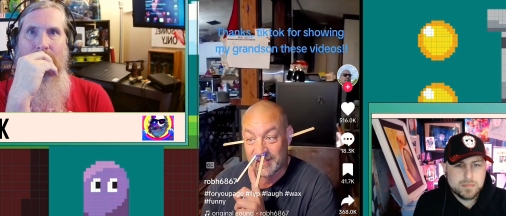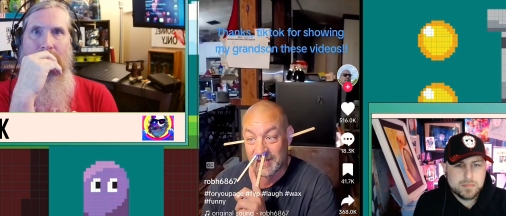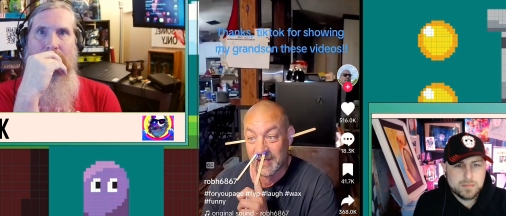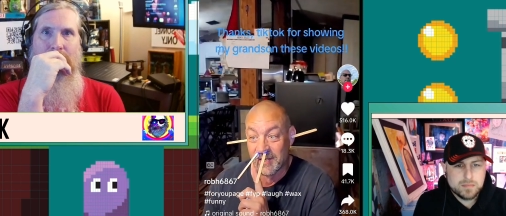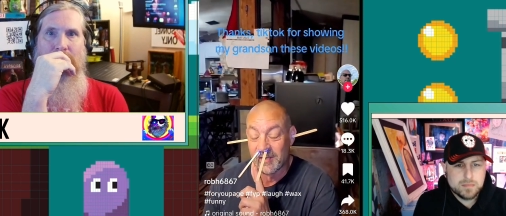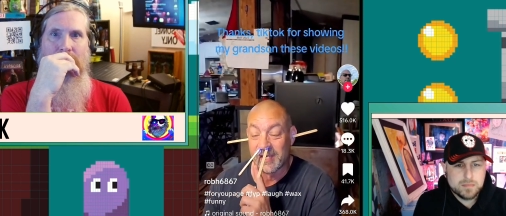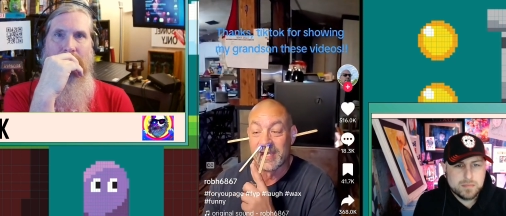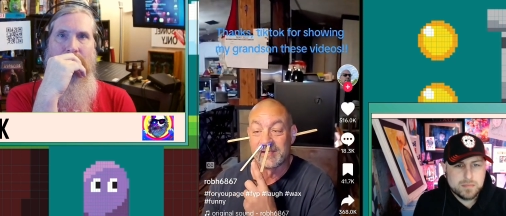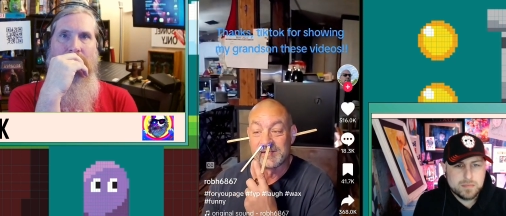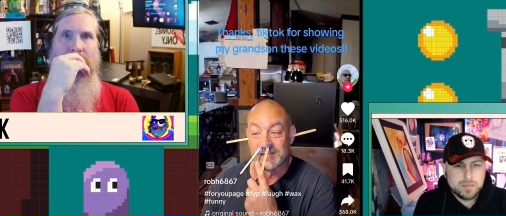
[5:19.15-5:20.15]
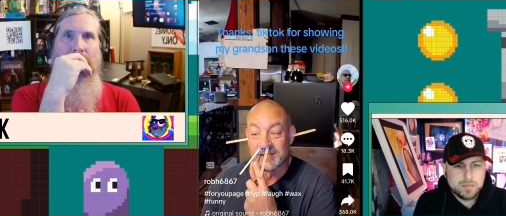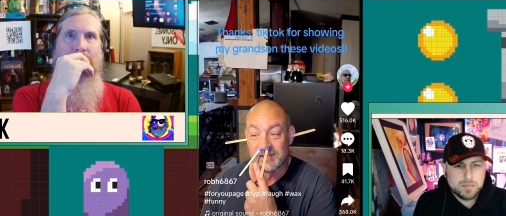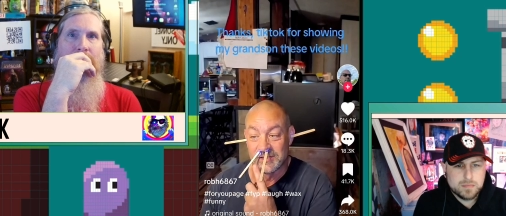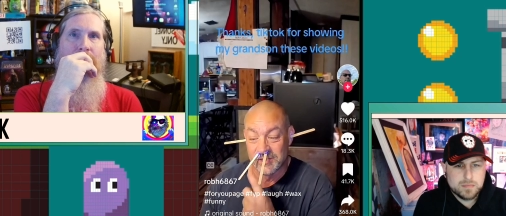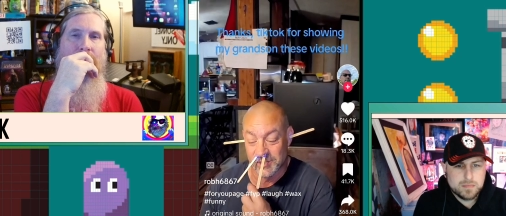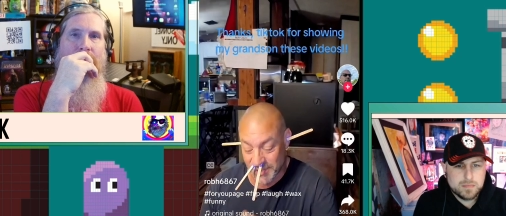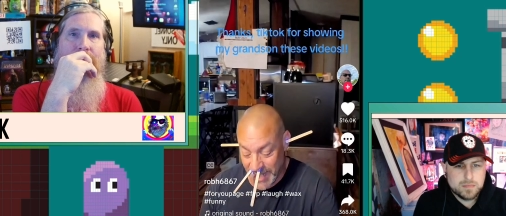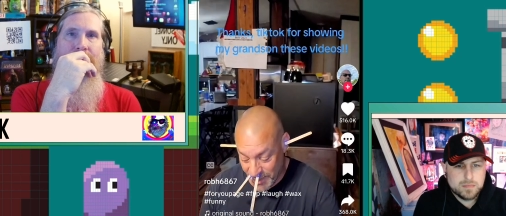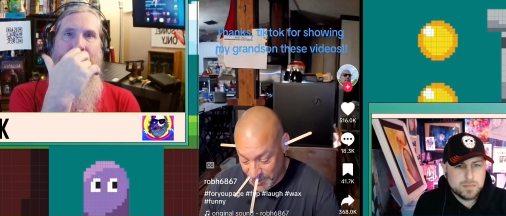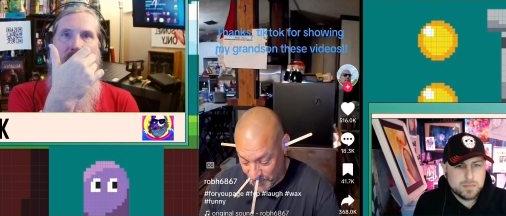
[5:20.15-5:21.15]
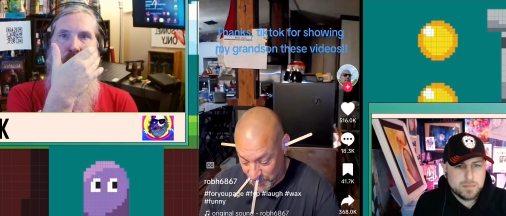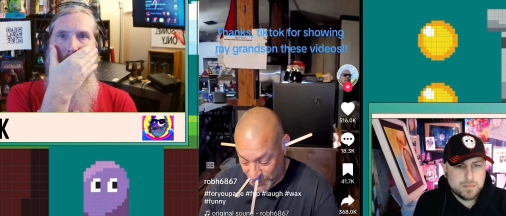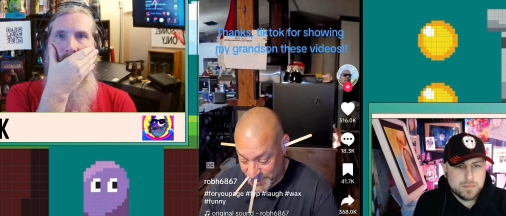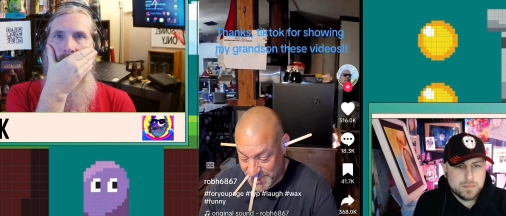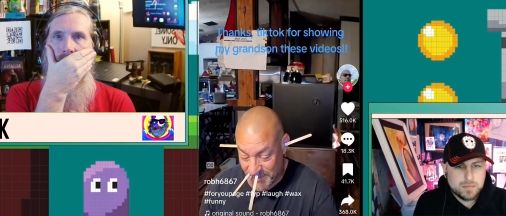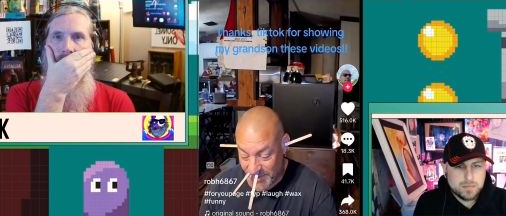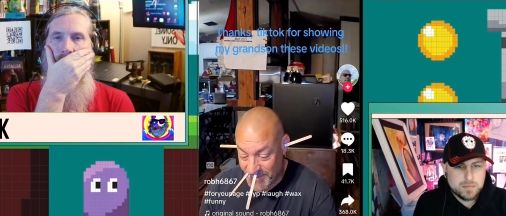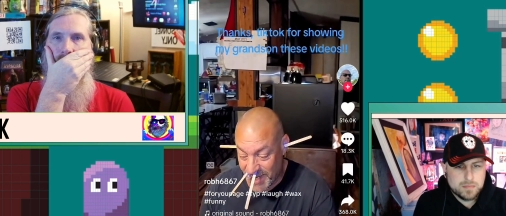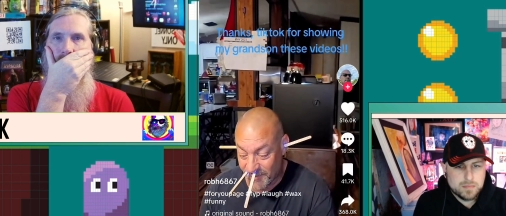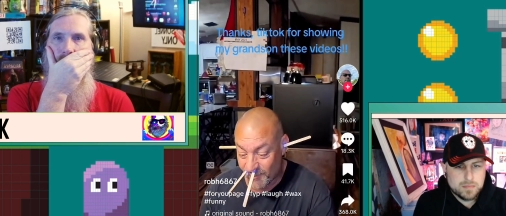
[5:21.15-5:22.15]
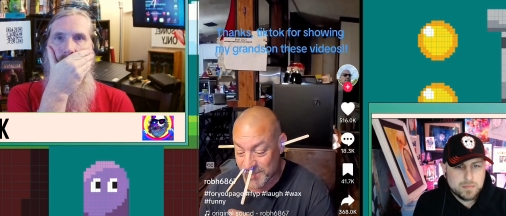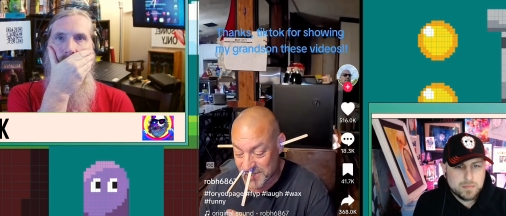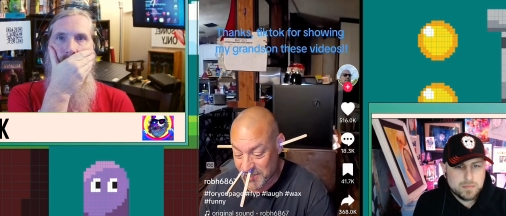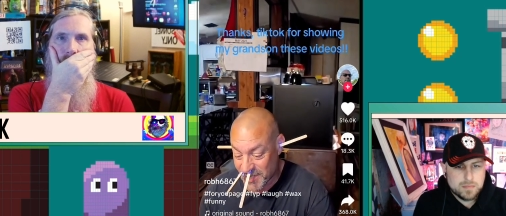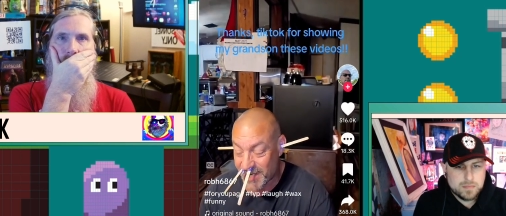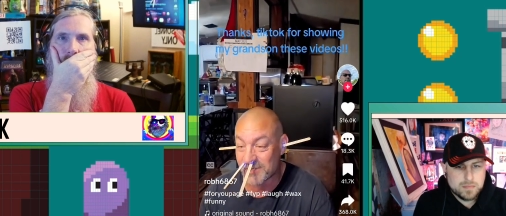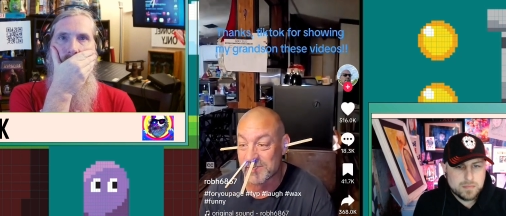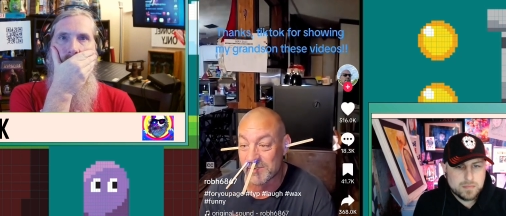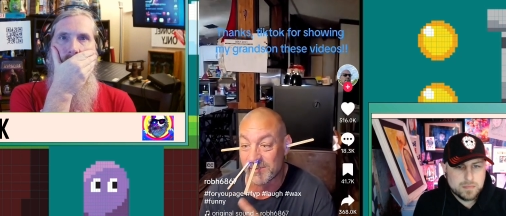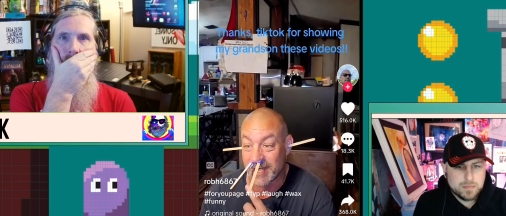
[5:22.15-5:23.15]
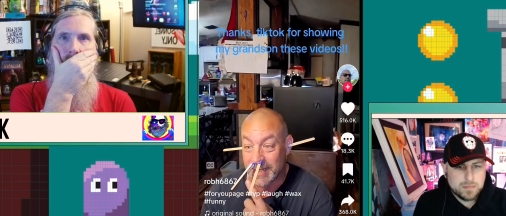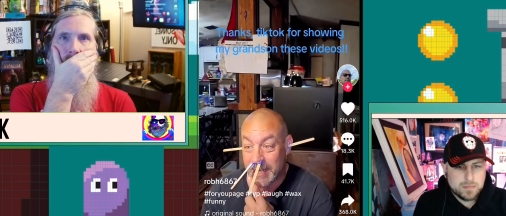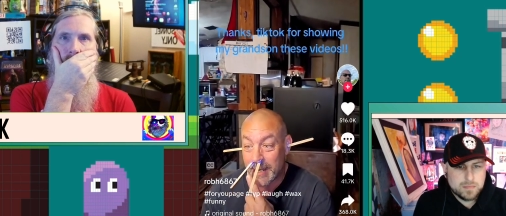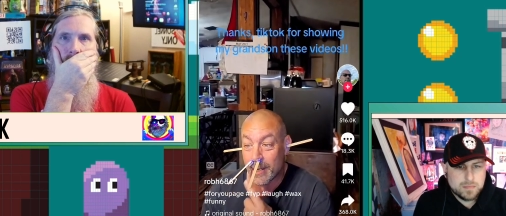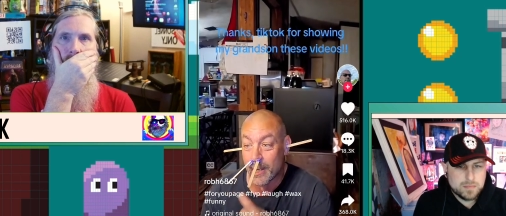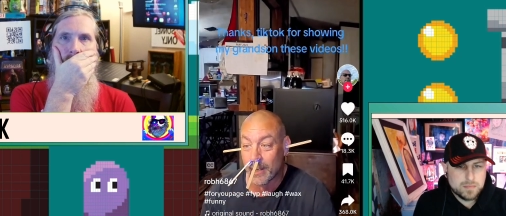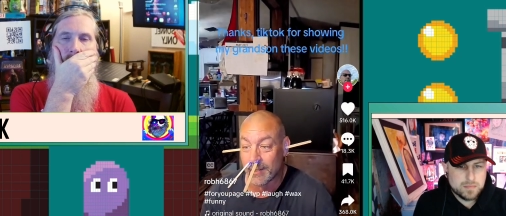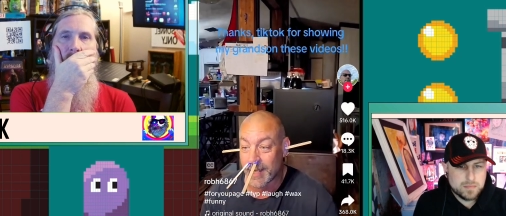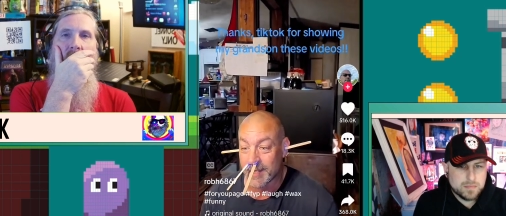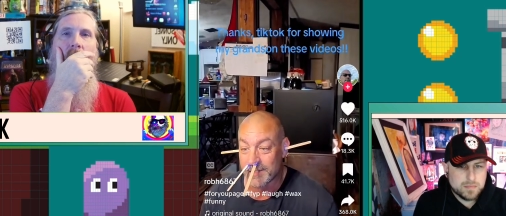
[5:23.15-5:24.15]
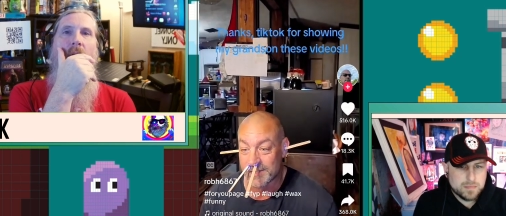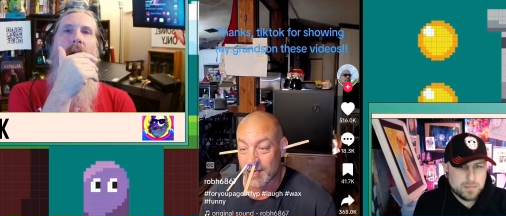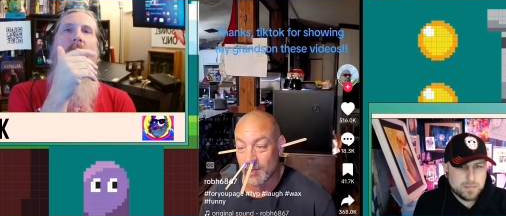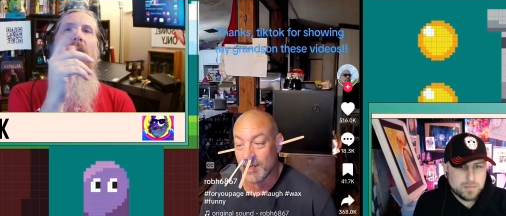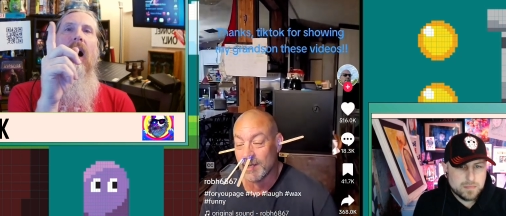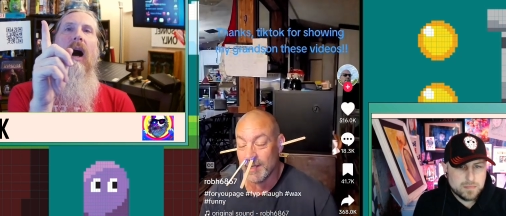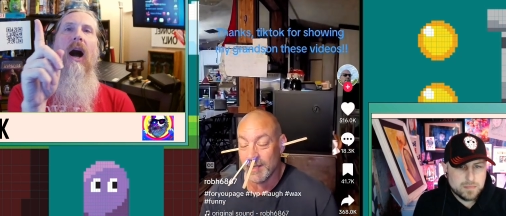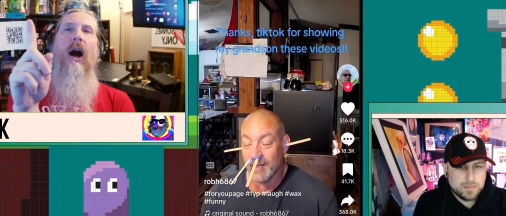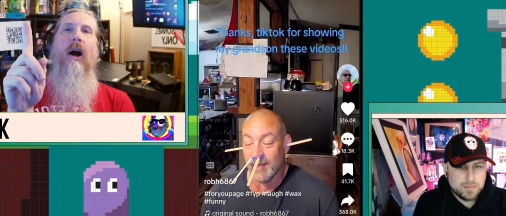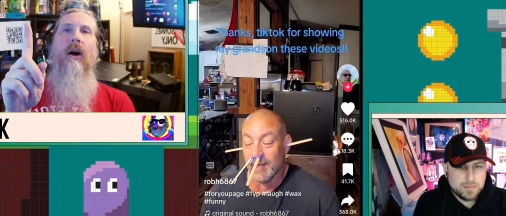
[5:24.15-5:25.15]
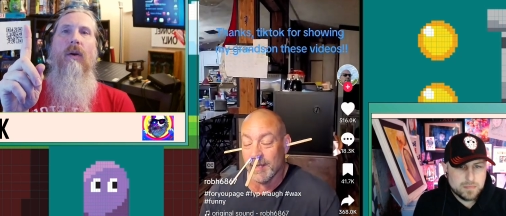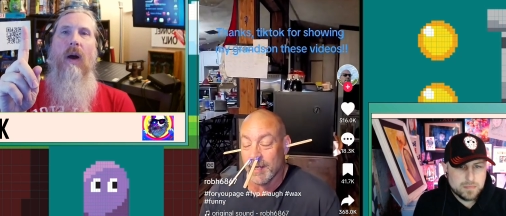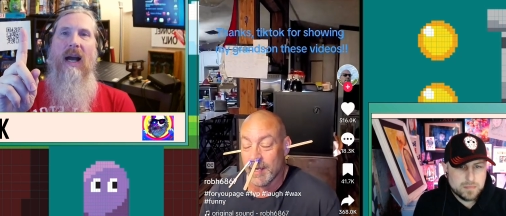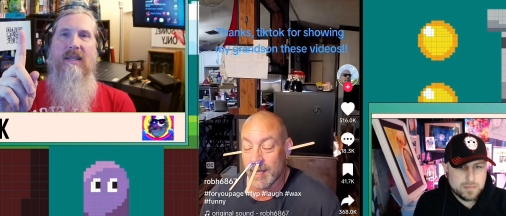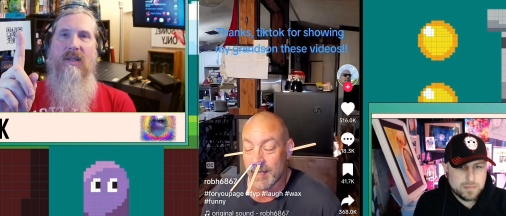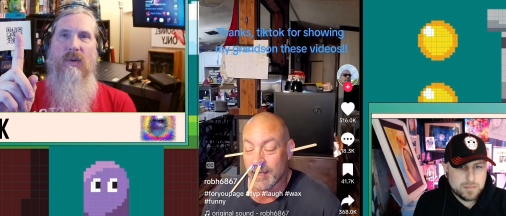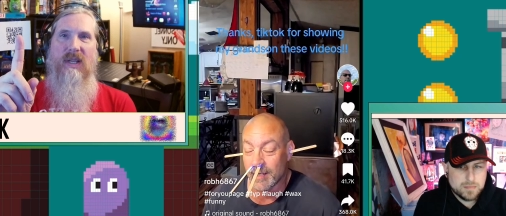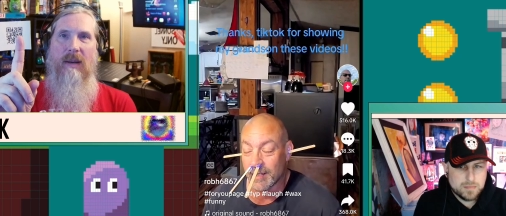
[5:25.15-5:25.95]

Speaker 1: of pain. Okay, because okay, your nail pulled some of my whisker yeah. hairs already. I know. Okay, so.
Speaker 2: Oh, I see what's